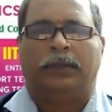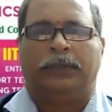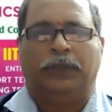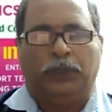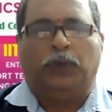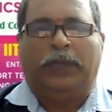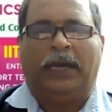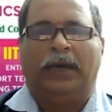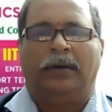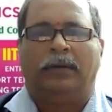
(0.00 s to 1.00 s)

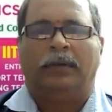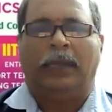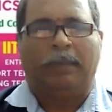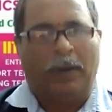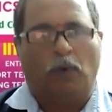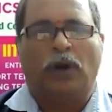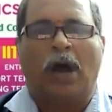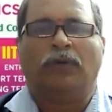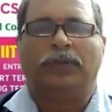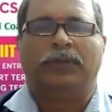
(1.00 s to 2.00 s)
tutorial in my own
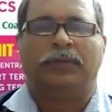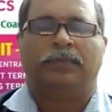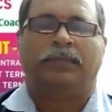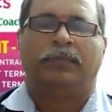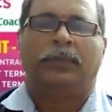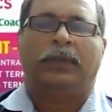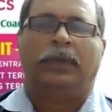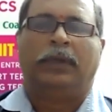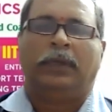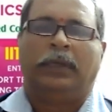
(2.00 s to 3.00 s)
house
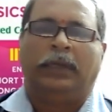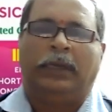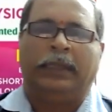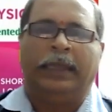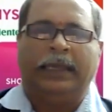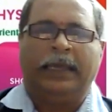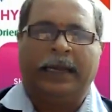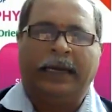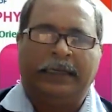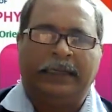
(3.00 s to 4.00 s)
in the year
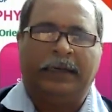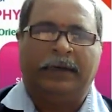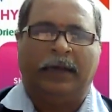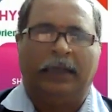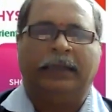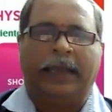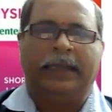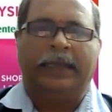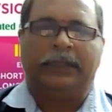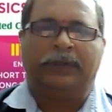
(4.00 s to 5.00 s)

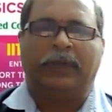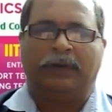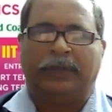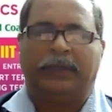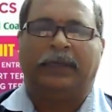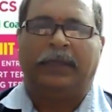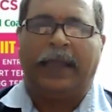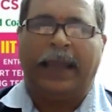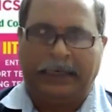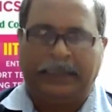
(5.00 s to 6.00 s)

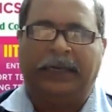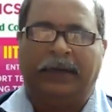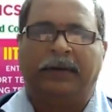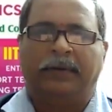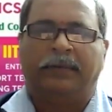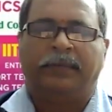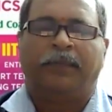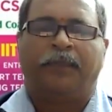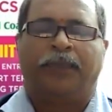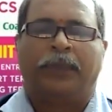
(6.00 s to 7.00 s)
2018.
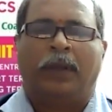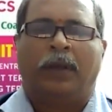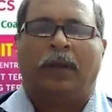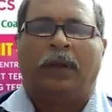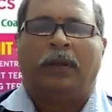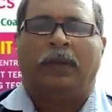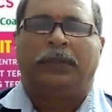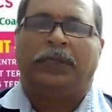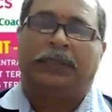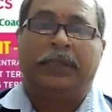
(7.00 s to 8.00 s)

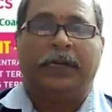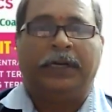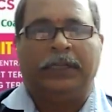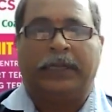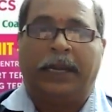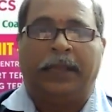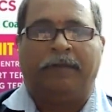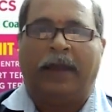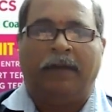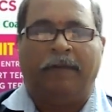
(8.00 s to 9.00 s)
Since then, it is running
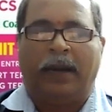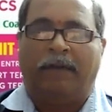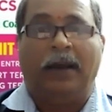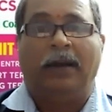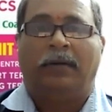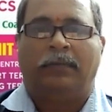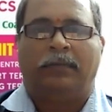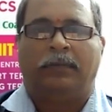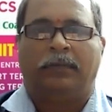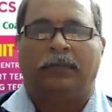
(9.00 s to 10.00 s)
very, very well.
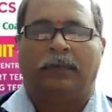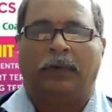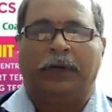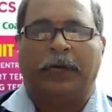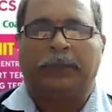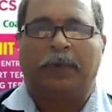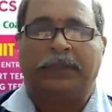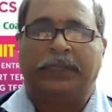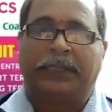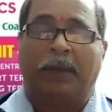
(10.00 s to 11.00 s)
Good
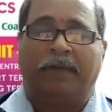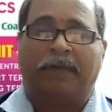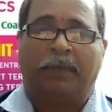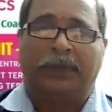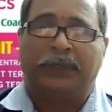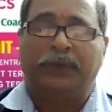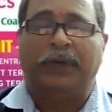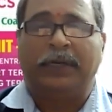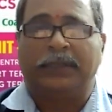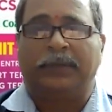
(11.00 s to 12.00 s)
response is coming from the
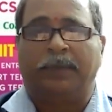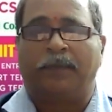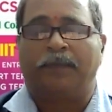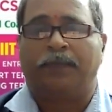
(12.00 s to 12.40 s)
students.